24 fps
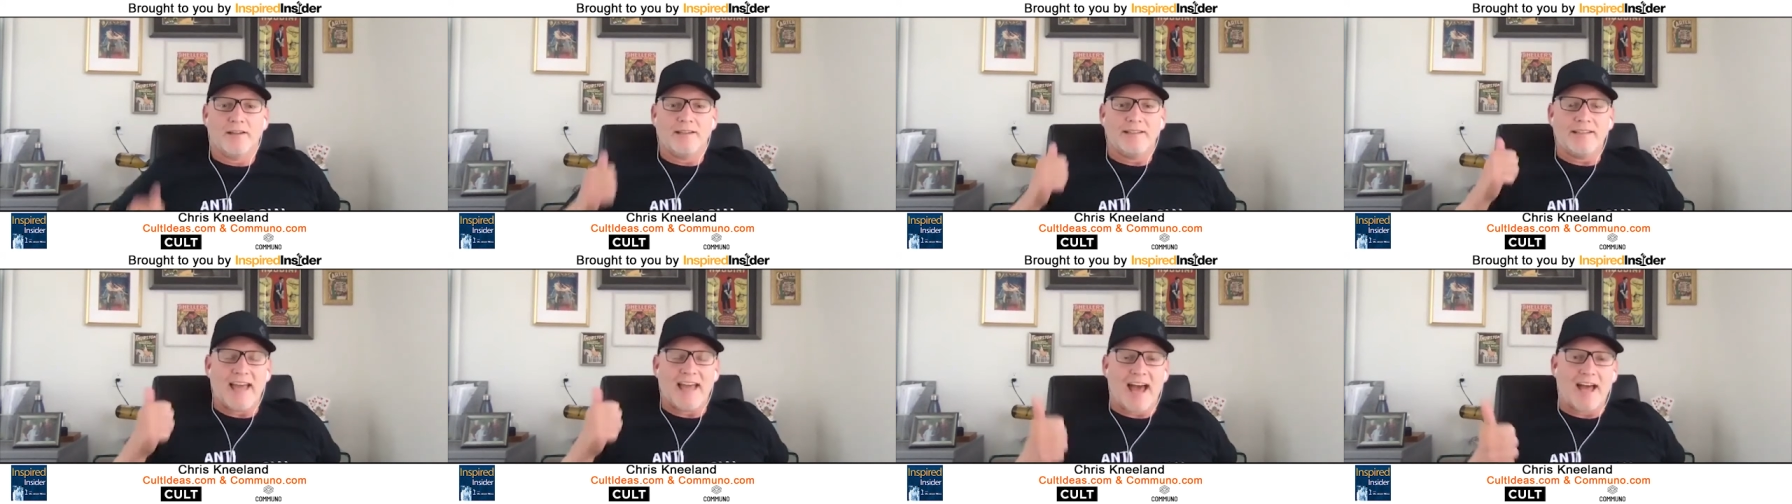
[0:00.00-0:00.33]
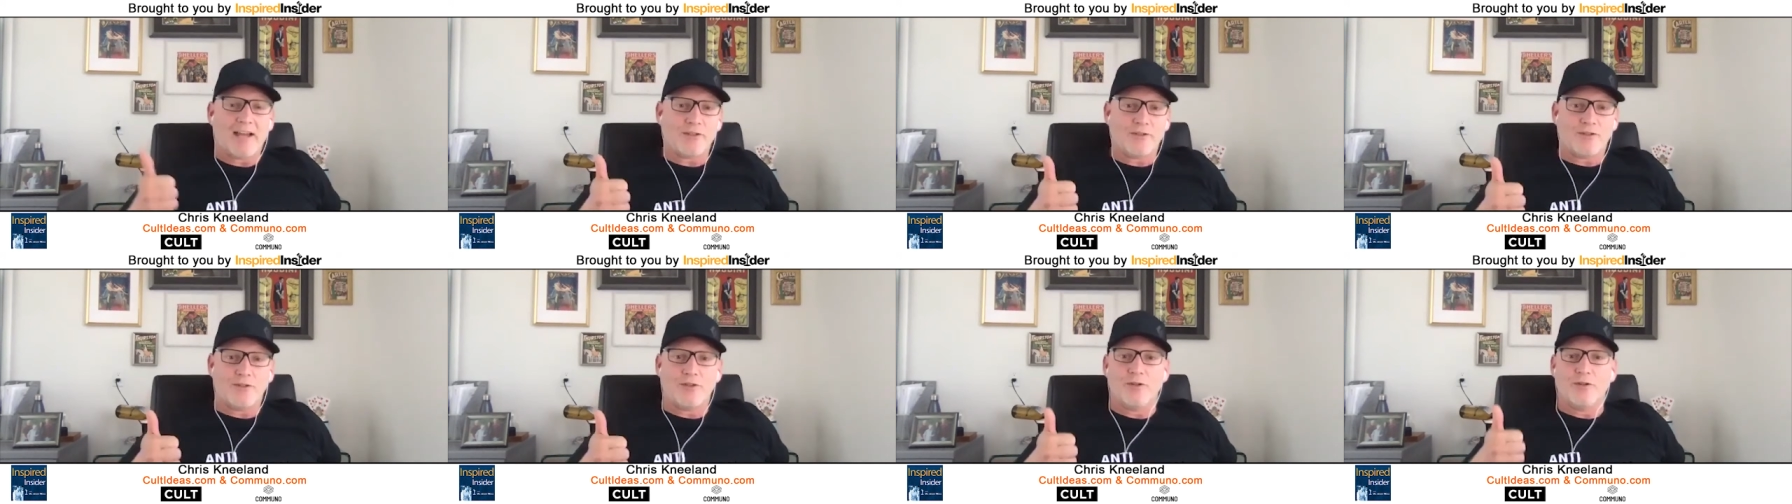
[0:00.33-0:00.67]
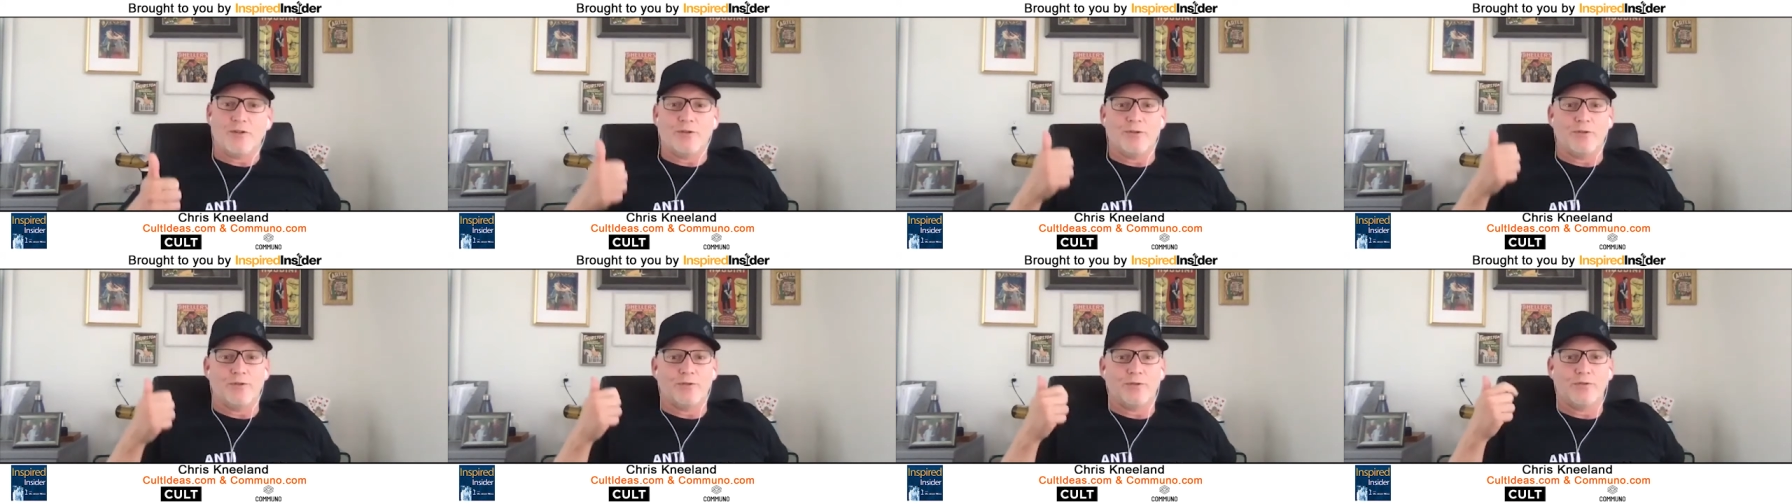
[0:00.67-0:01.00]

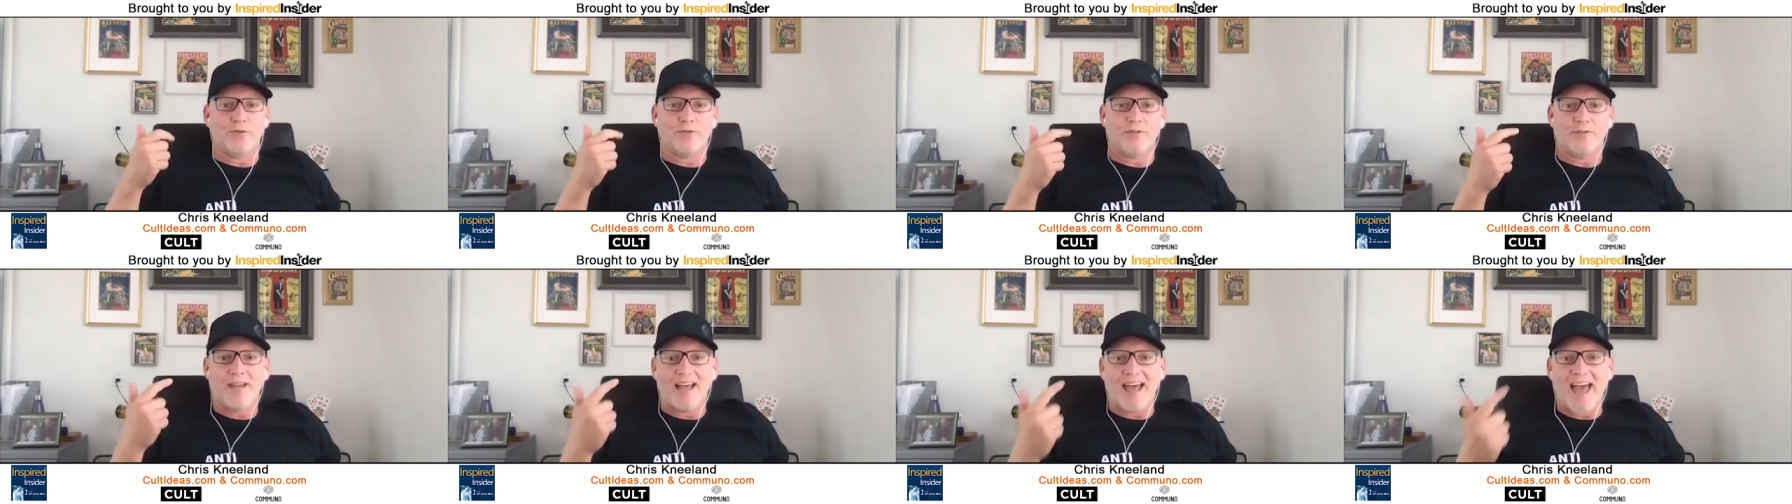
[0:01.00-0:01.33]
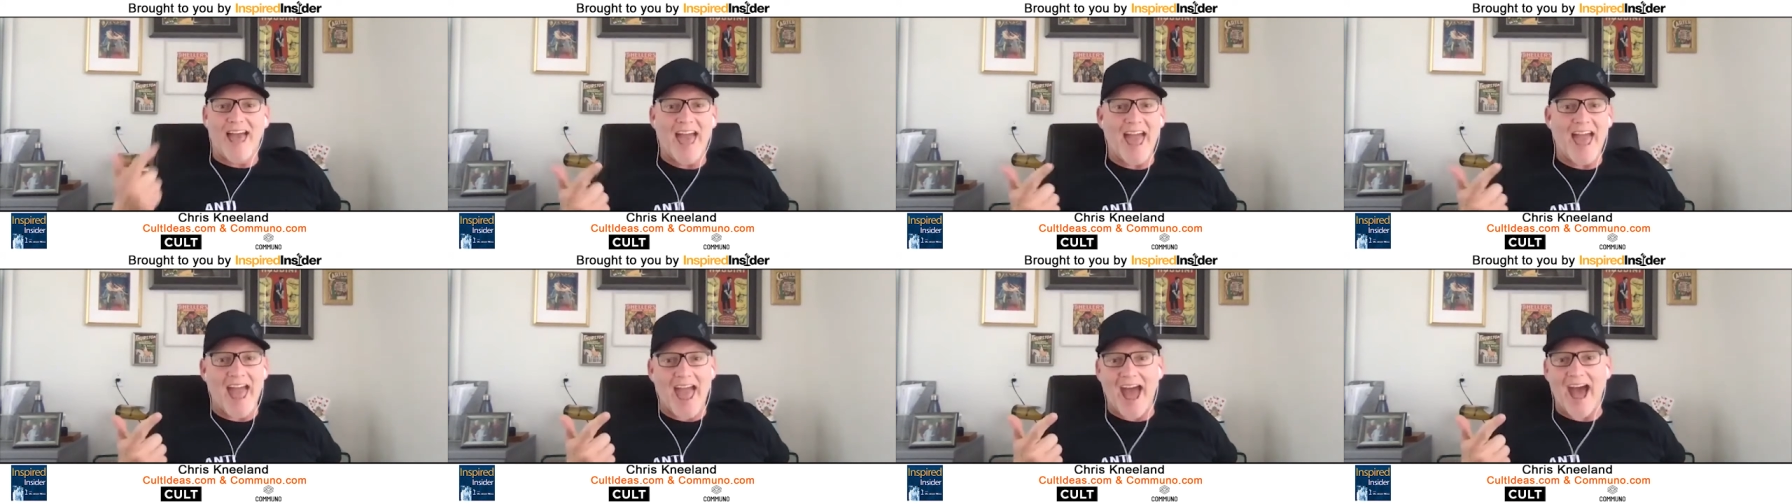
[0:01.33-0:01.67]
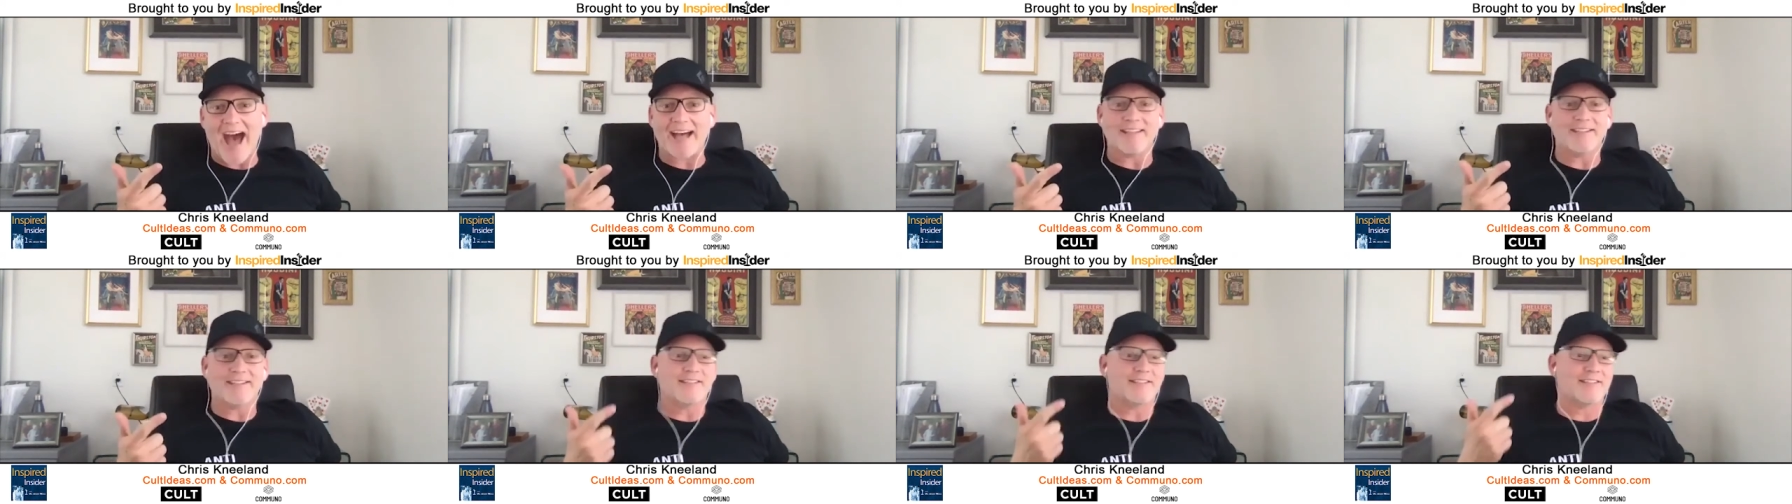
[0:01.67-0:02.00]
tattoos,
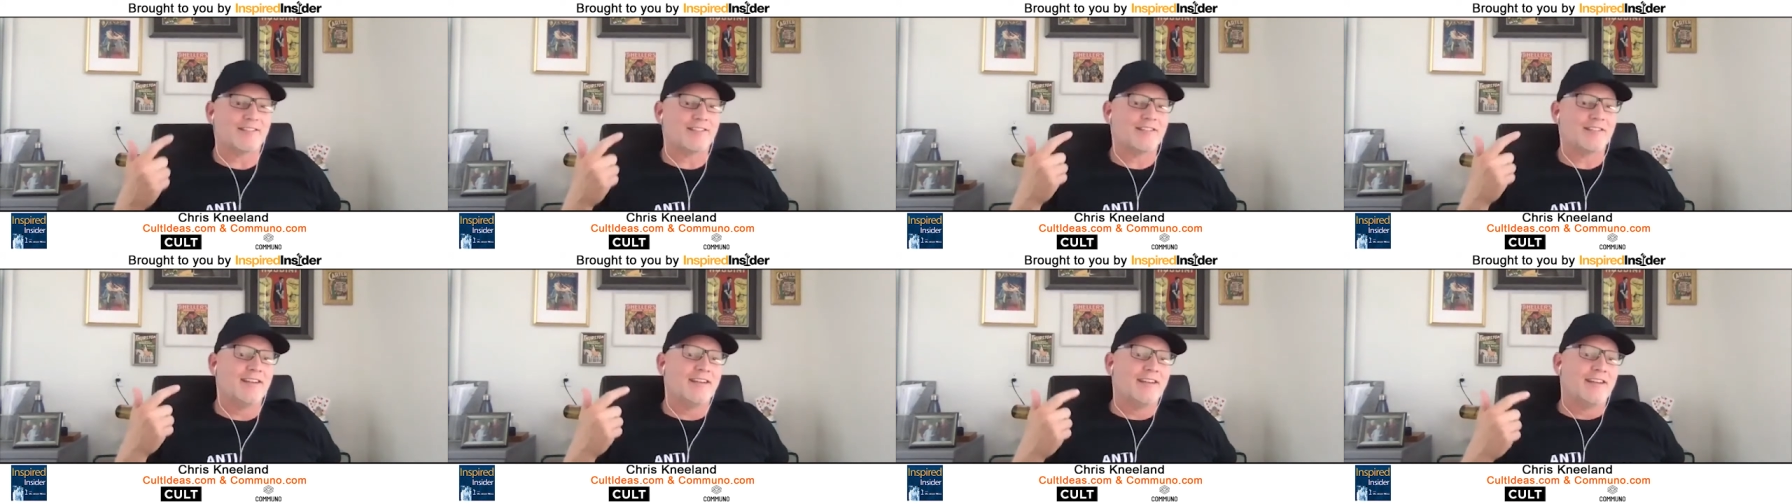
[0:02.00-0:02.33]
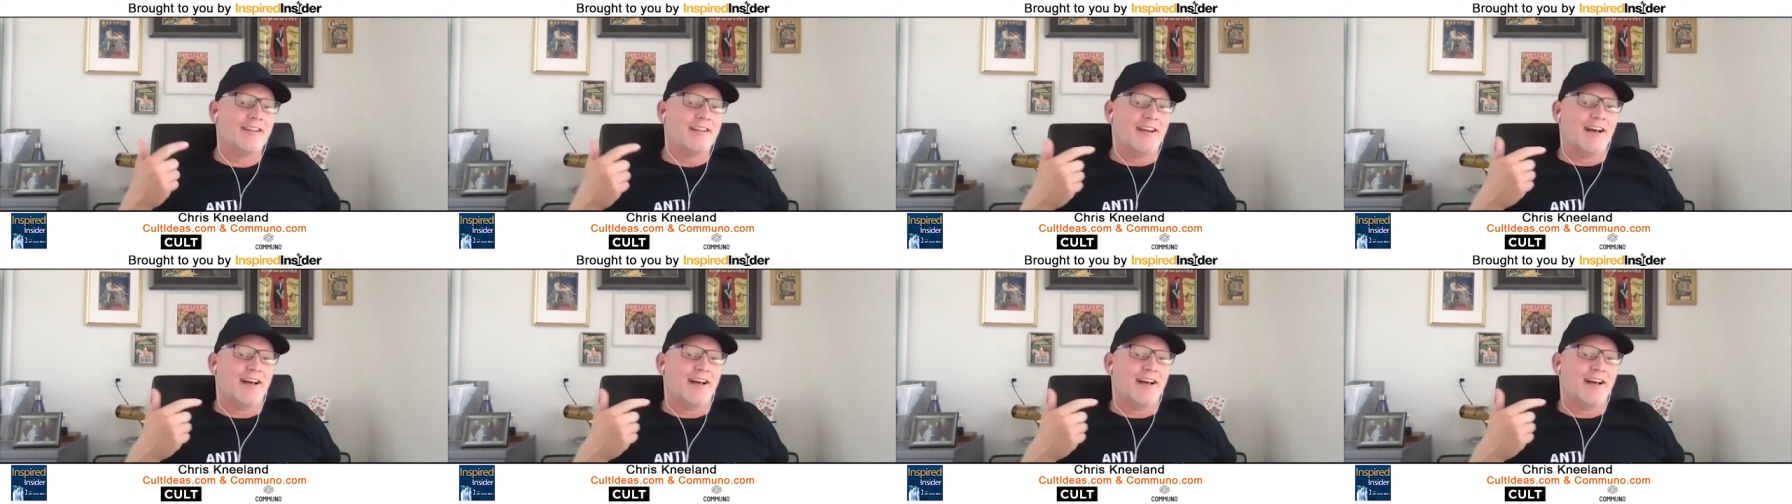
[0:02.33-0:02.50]
hats.